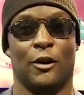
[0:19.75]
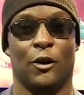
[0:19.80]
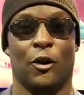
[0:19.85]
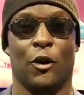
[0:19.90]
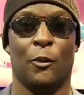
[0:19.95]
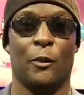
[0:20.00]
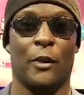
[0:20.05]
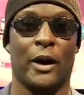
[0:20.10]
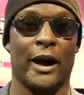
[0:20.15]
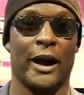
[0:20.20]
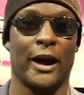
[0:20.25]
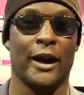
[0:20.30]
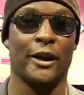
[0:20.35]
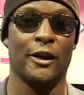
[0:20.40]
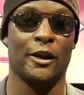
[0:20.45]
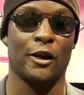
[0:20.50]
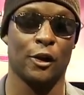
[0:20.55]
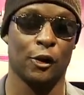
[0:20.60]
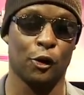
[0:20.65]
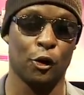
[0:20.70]
on my
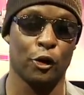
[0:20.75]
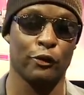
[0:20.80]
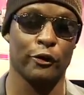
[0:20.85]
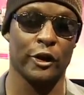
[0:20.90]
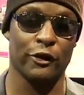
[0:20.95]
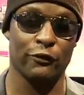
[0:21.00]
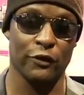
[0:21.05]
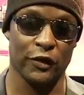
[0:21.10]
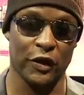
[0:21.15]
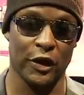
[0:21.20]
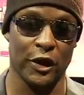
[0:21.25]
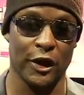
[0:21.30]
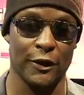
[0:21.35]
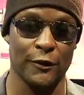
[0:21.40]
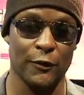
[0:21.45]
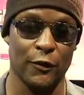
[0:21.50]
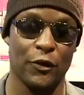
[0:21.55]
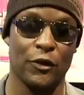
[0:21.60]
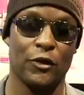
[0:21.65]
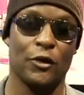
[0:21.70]
glorious
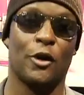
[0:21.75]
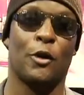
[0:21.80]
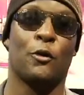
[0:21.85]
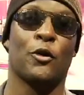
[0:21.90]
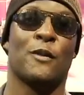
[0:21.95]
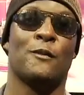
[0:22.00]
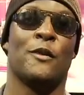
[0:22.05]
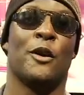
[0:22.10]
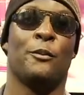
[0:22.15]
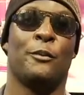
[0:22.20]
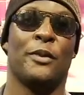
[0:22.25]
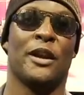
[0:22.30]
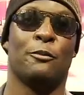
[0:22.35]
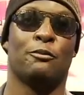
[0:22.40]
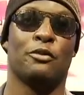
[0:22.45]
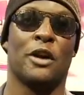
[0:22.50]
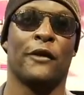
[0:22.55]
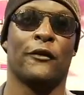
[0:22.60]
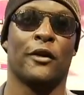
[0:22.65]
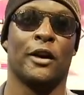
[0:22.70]
return to Ultimate Big
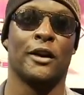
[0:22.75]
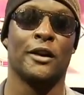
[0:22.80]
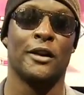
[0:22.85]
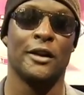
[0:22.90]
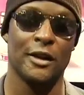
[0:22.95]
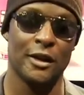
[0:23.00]
Brother,